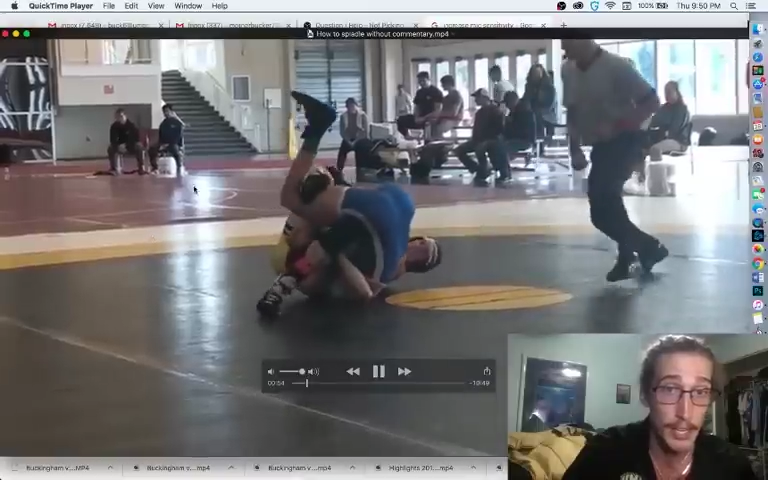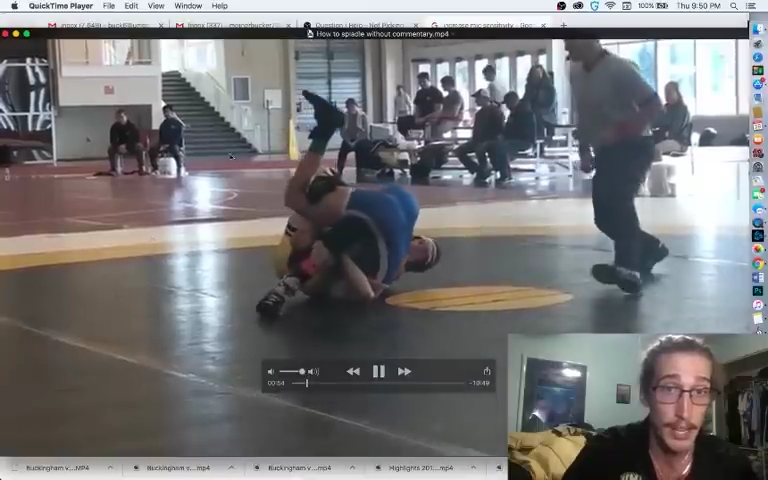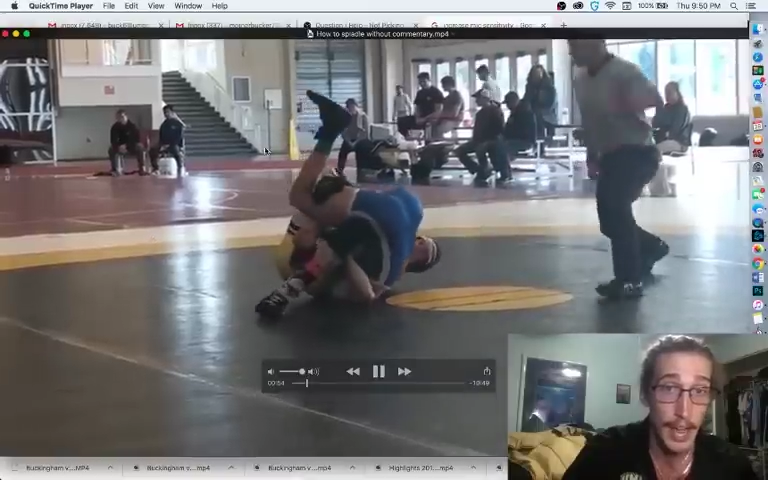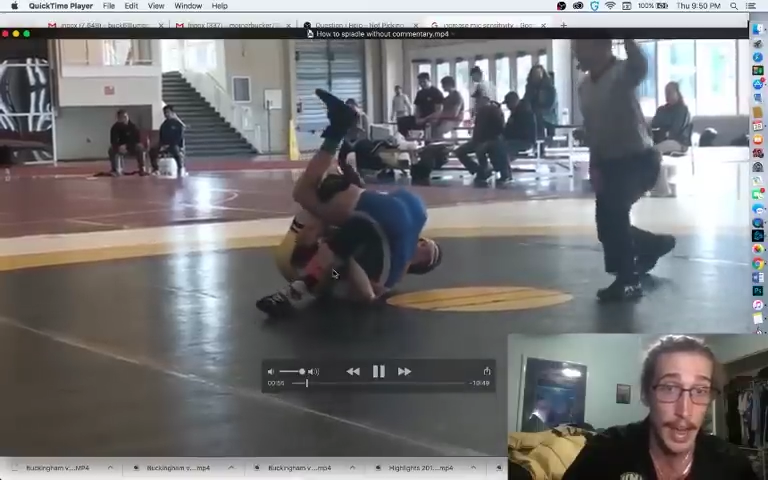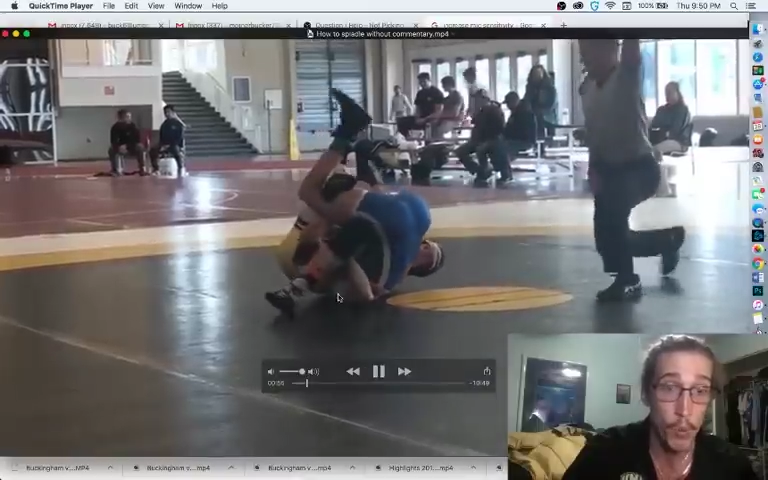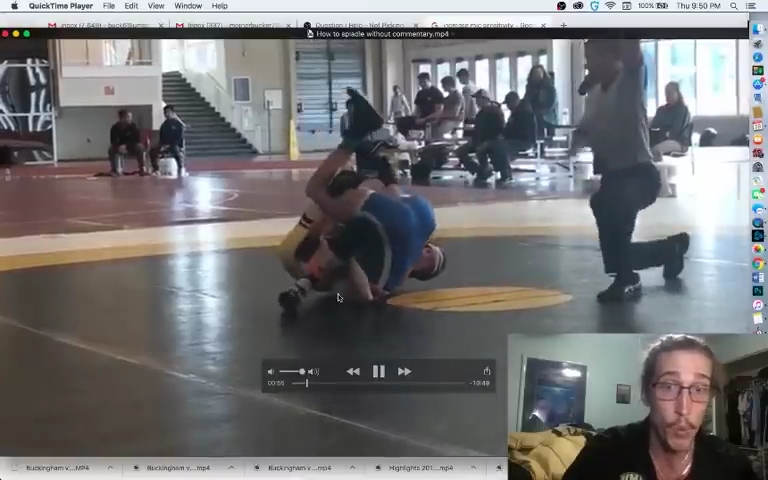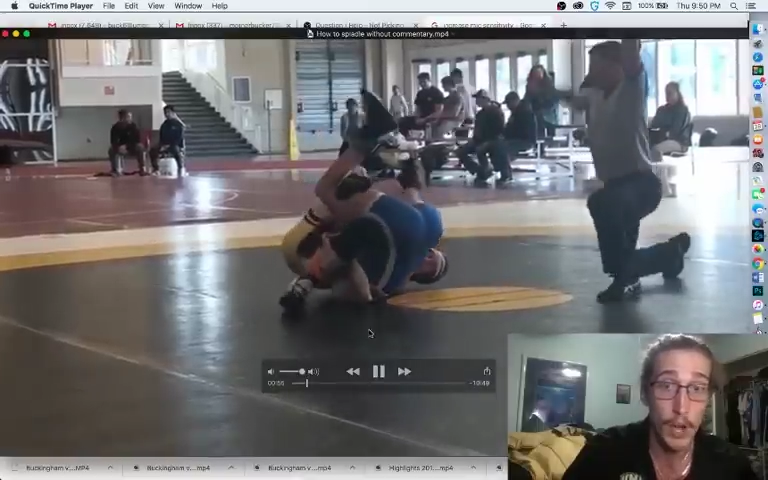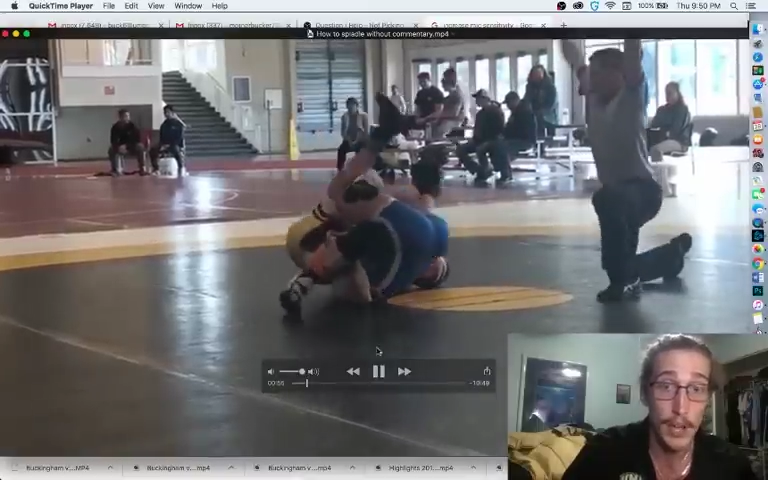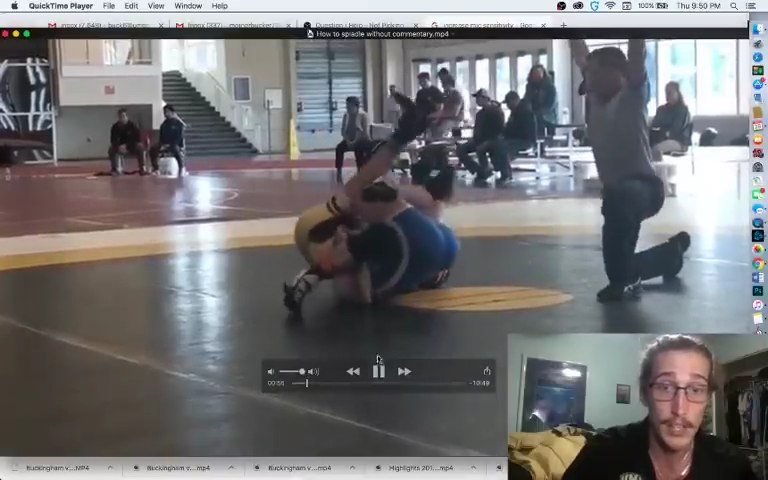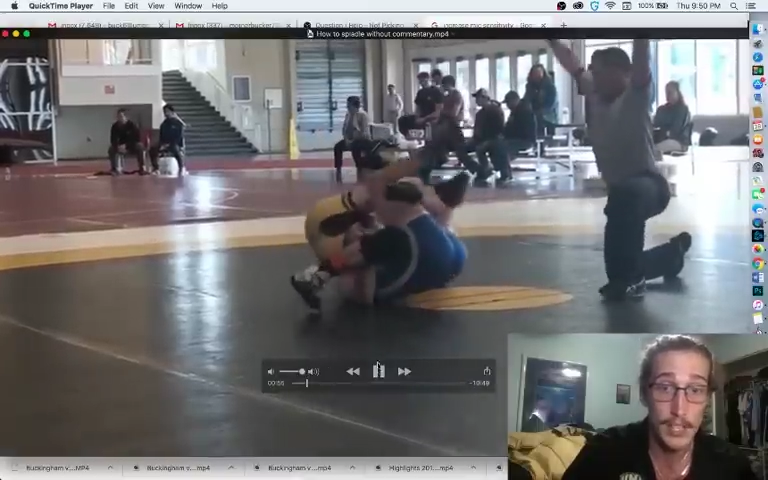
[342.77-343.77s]
I
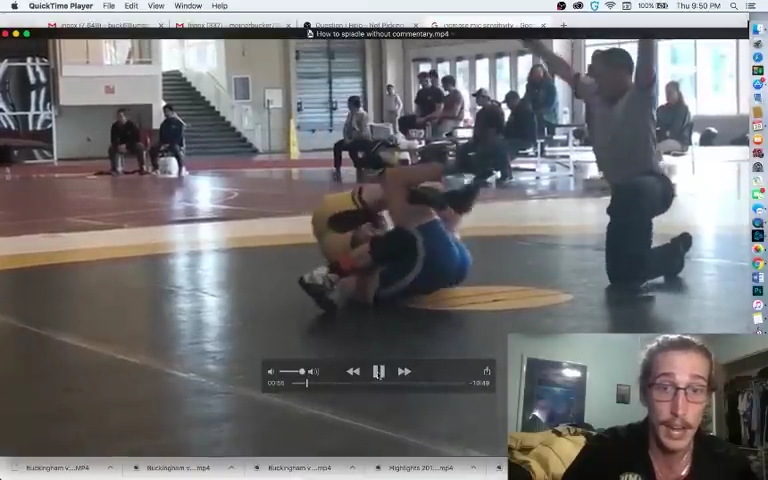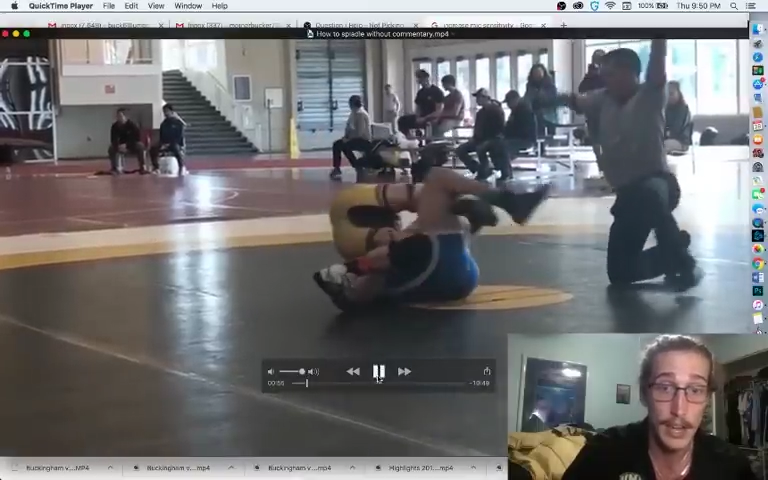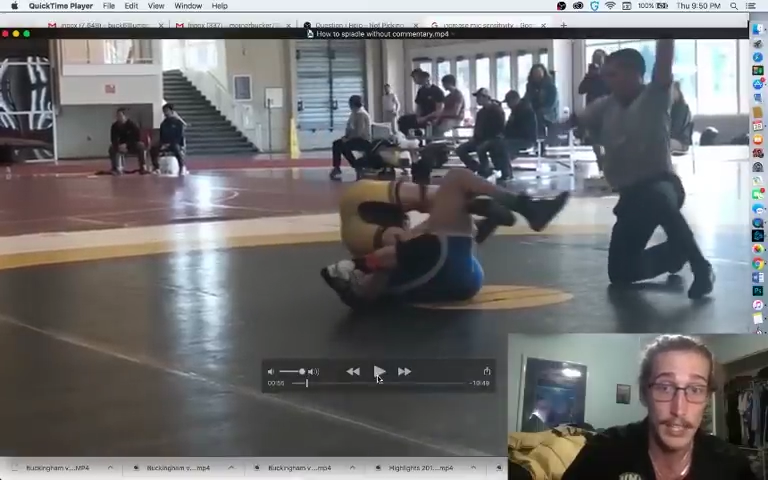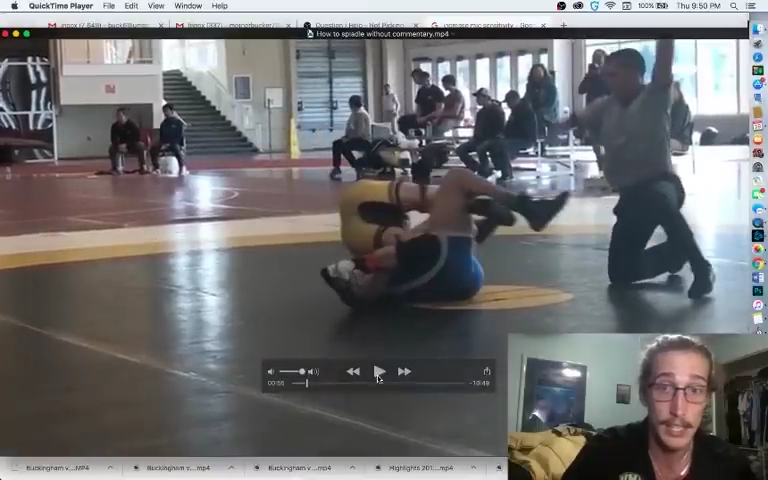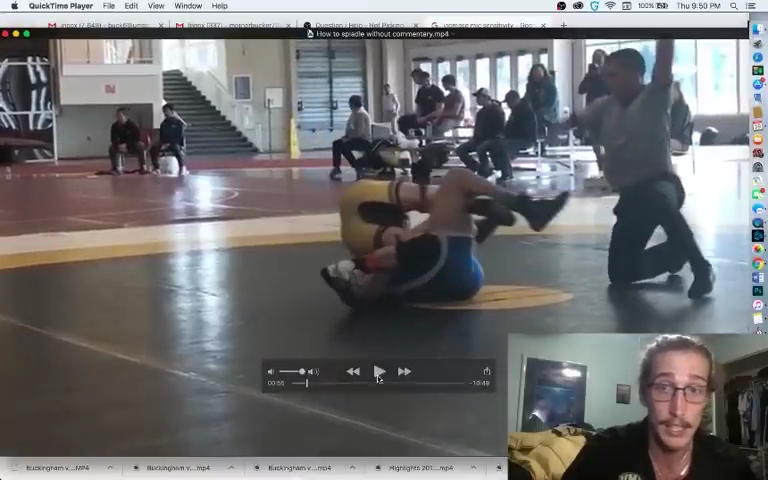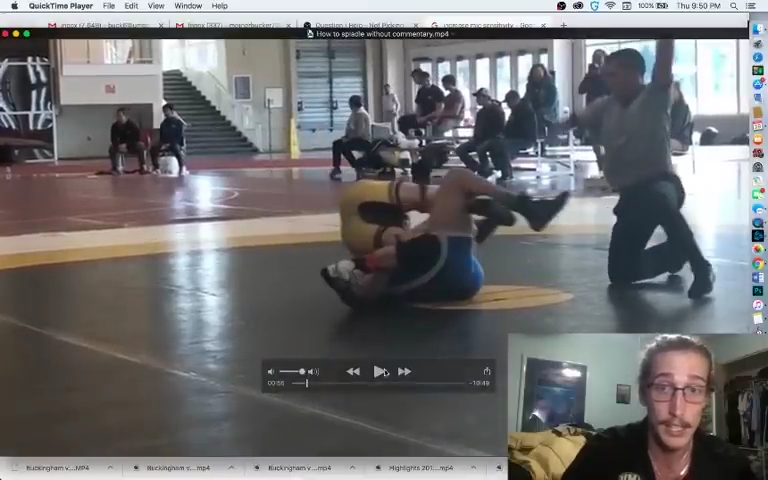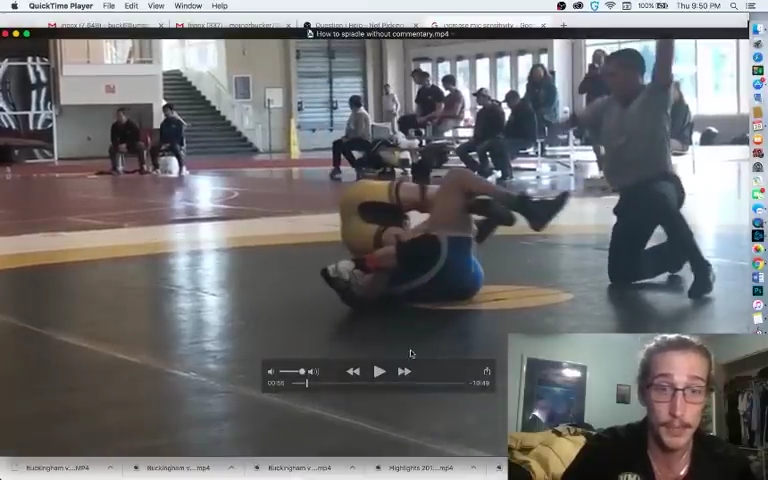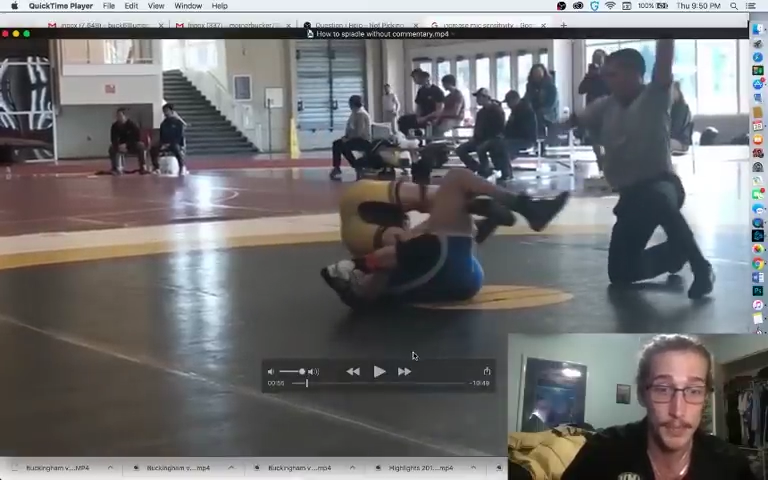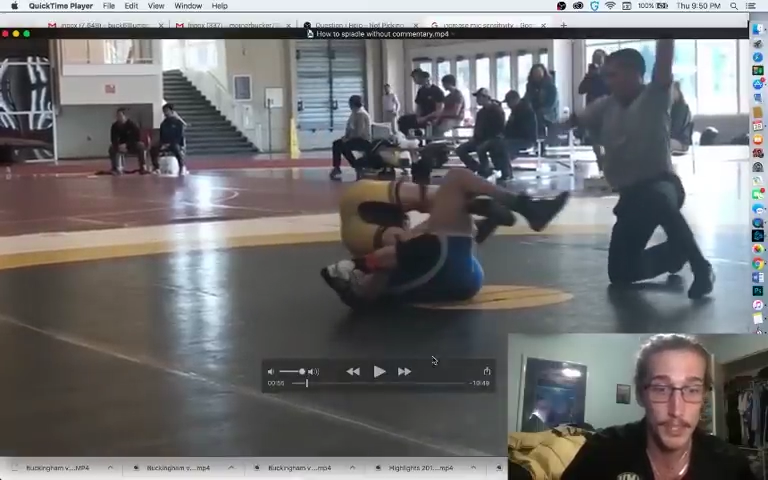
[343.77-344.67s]
want, ideally,